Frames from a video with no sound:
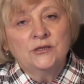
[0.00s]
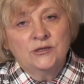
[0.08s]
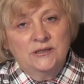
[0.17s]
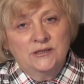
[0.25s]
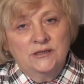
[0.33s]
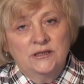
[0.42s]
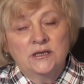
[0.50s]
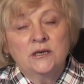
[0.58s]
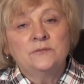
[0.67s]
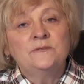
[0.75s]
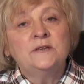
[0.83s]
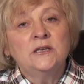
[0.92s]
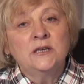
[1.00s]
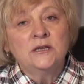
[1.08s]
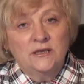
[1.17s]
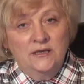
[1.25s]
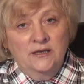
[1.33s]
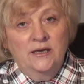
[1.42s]
Not about fast
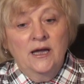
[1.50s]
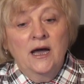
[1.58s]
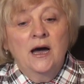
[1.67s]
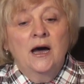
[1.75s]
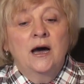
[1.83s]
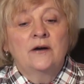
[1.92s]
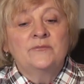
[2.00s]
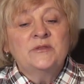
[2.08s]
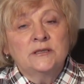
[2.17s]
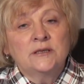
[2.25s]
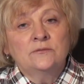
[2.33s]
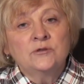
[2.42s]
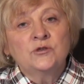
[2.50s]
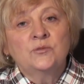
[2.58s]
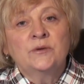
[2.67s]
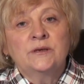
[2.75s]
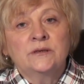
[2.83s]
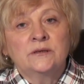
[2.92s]
and deeply personal issues,
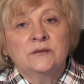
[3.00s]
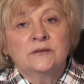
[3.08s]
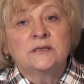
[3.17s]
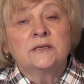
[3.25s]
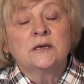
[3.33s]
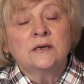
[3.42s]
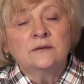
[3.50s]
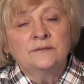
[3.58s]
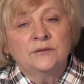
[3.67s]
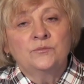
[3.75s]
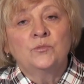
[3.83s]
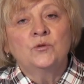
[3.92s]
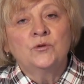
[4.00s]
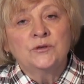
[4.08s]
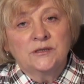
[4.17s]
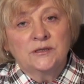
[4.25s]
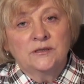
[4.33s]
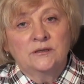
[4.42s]
but also about the
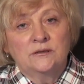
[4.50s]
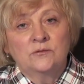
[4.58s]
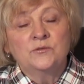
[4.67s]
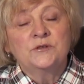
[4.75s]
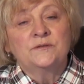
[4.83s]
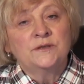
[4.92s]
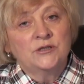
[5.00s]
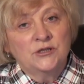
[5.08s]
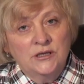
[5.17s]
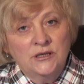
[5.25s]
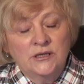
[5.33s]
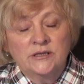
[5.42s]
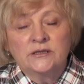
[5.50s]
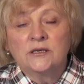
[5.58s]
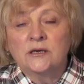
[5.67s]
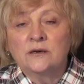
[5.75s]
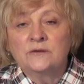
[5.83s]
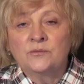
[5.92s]
meaning of life and about
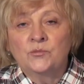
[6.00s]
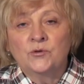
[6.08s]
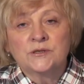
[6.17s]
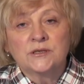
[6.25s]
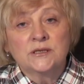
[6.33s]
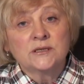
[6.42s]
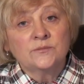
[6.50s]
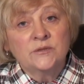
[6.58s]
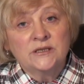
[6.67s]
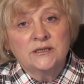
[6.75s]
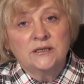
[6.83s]
how we should live in new